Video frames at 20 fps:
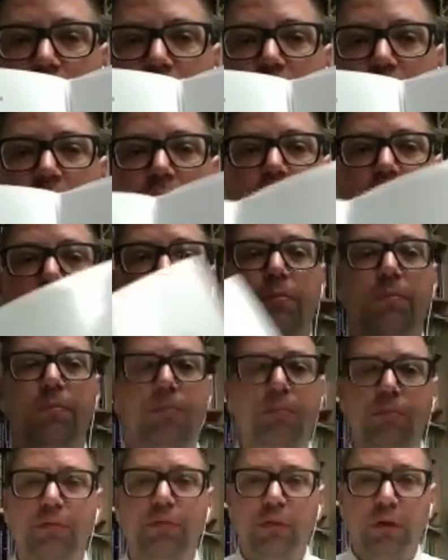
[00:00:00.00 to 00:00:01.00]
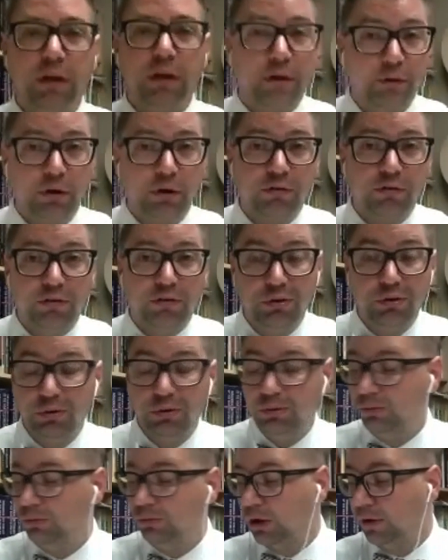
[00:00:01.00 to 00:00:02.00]
the lyrics
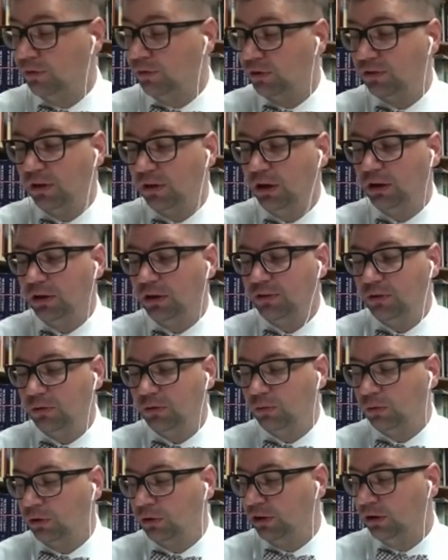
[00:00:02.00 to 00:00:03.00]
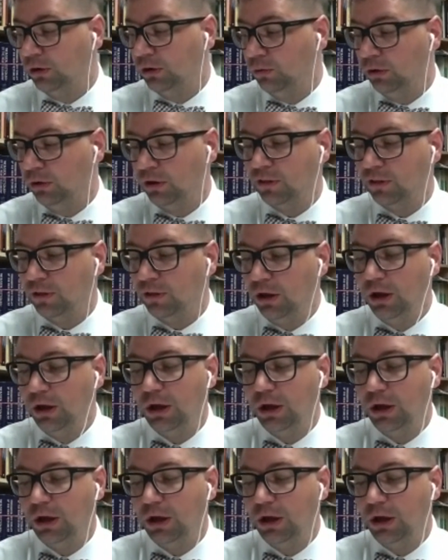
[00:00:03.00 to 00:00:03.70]
to whatever song we're dealing with.